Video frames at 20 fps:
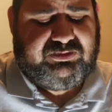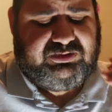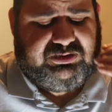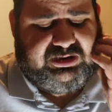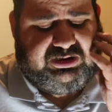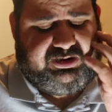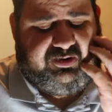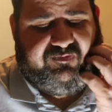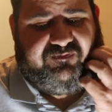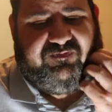
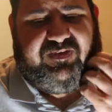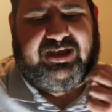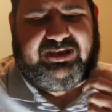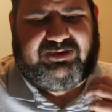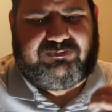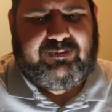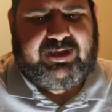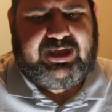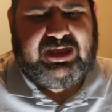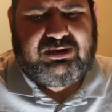Did it
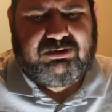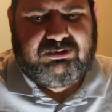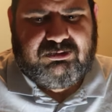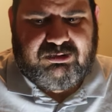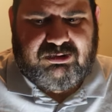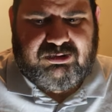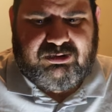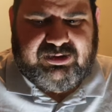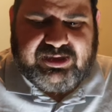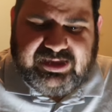affect me?
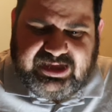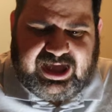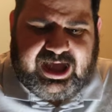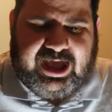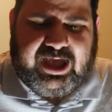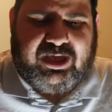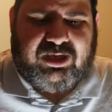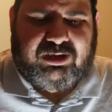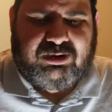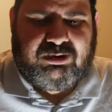
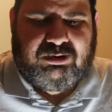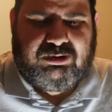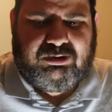Yeah.